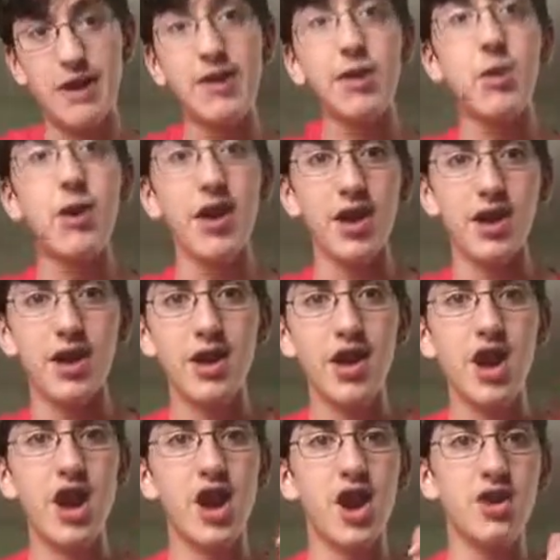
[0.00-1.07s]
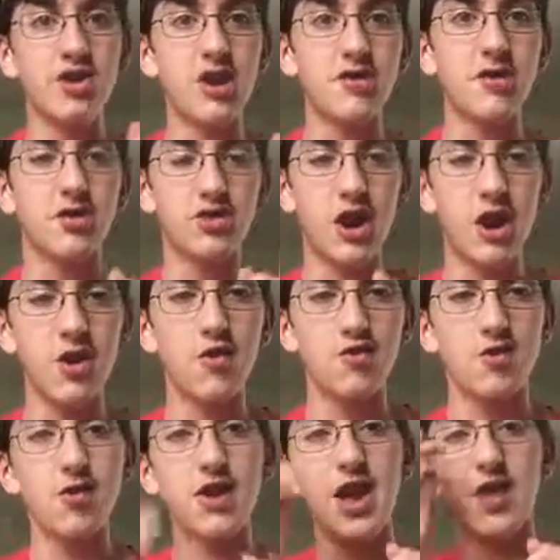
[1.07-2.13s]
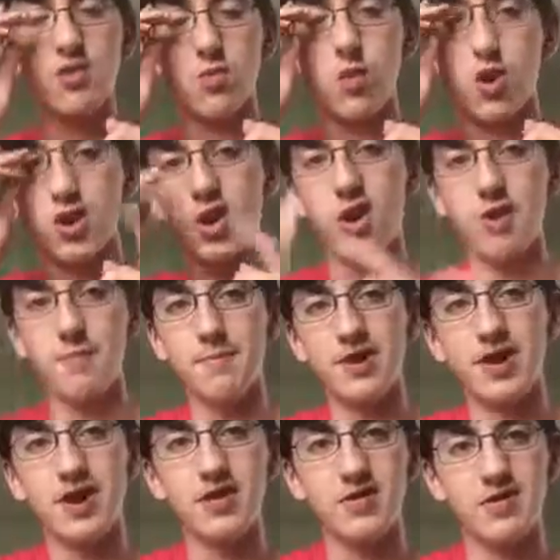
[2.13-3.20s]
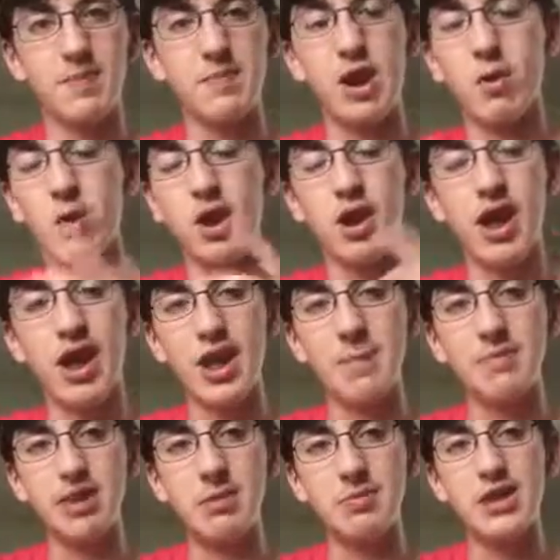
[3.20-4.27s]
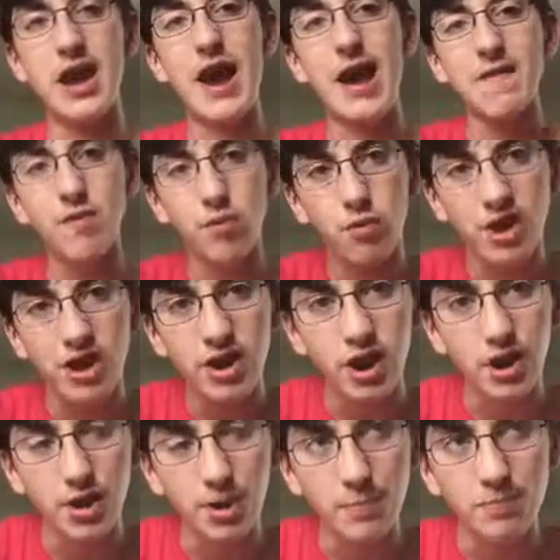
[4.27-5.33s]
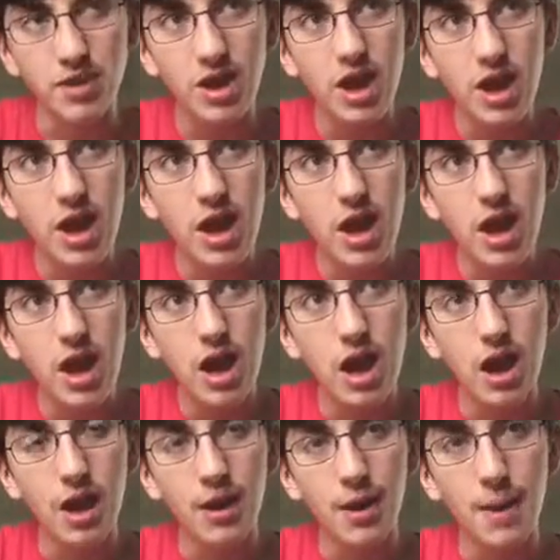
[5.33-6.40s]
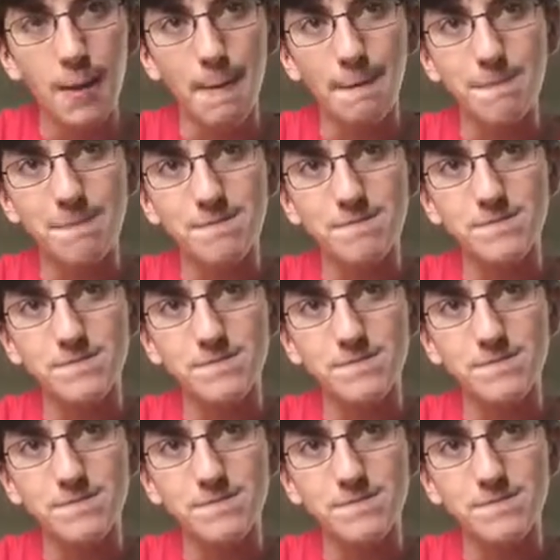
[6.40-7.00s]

By the way, Dr. Connors only has one arm because it's something I read on IMDb. I, I have to read on um on um